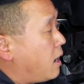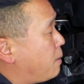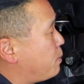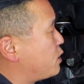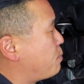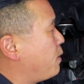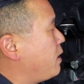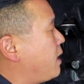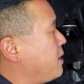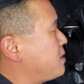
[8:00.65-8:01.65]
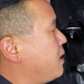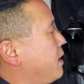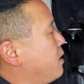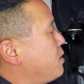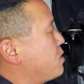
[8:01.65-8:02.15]
upper spring
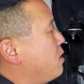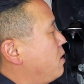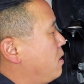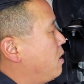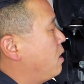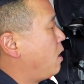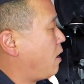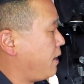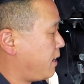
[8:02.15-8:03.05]
isolators are